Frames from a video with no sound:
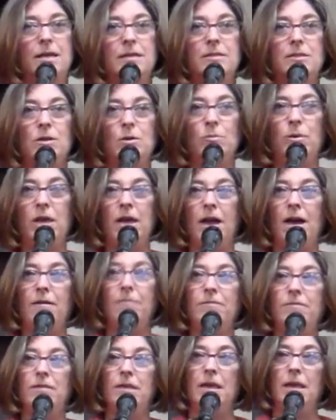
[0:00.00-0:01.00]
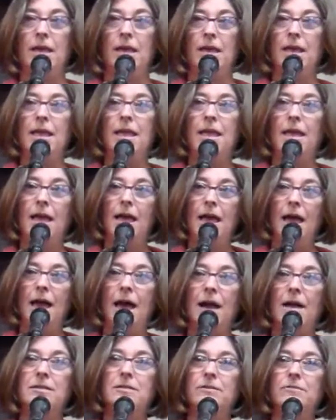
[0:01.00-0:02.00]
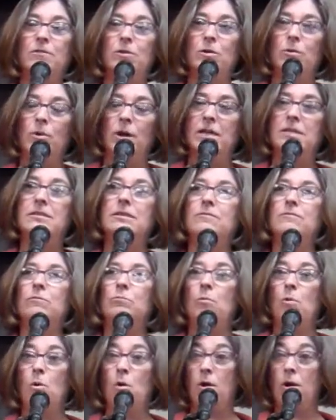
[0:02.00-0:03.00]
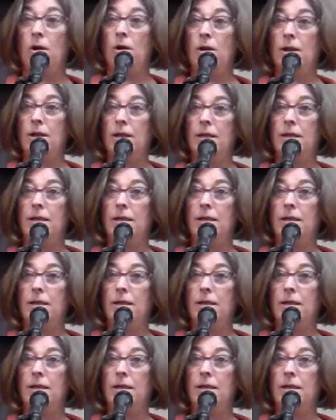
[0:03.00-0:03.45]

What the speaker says: So we have the act of aggressive war